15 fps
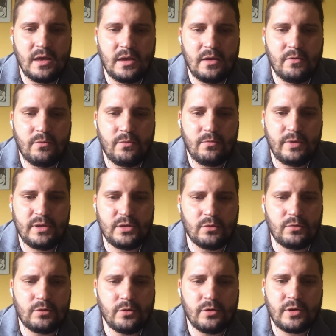We
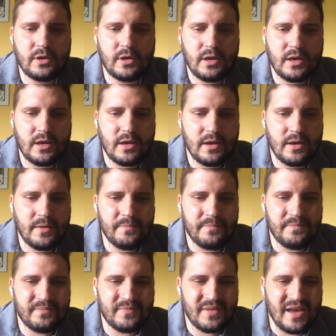don't look
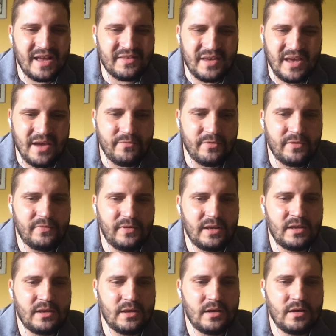at
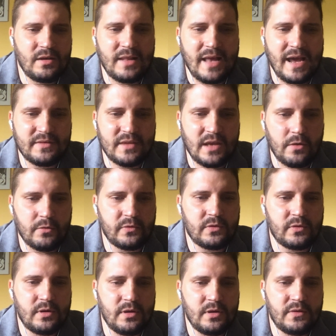everything
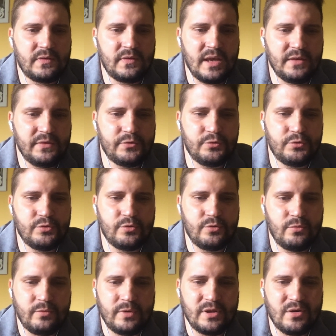Lighthouse says to do.
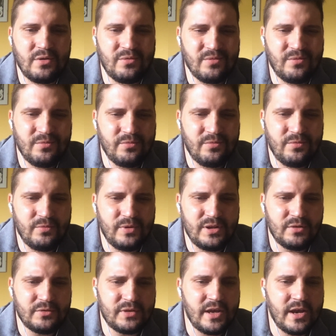We
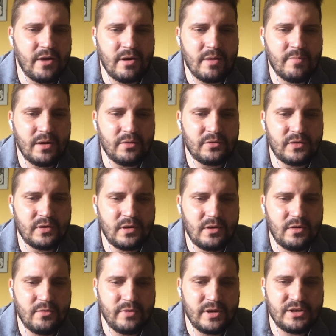don't care about
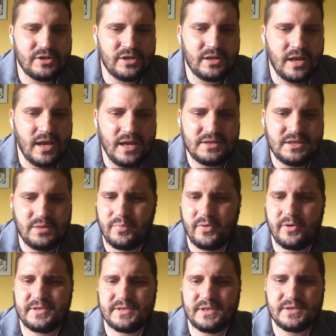reaching
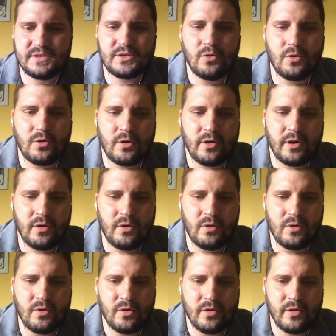80% score
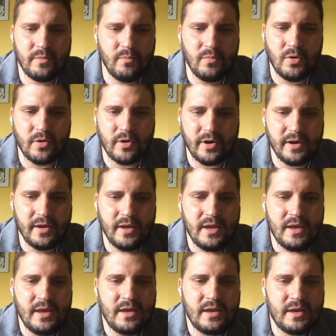or more.
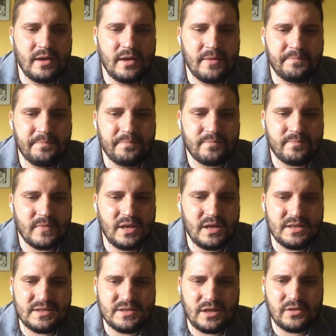
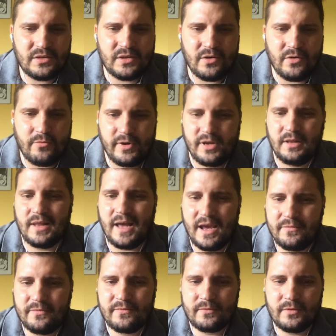It's not a real
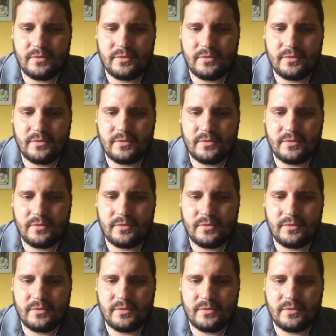life,